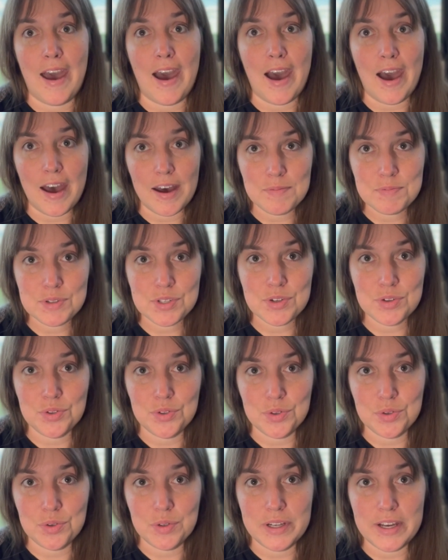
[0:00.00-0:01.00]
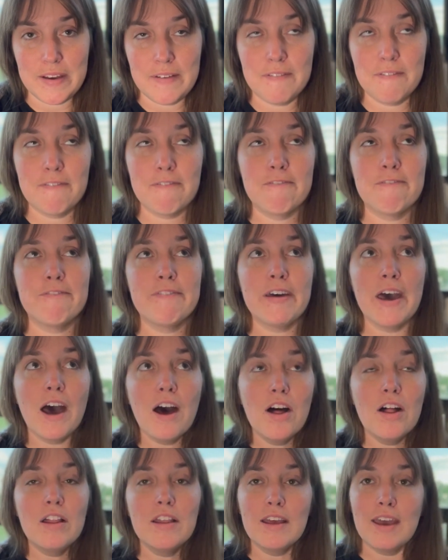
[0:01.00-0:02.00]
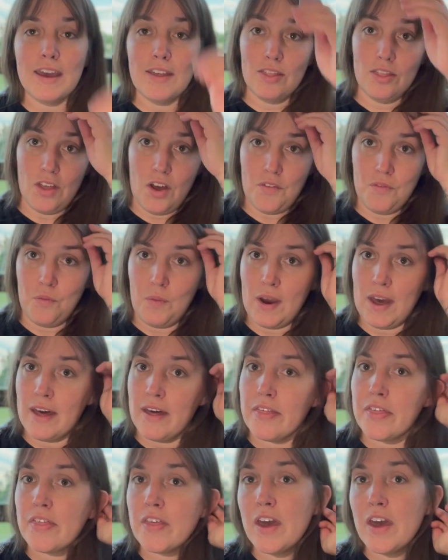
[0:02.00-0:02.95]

absolutely fell in love with.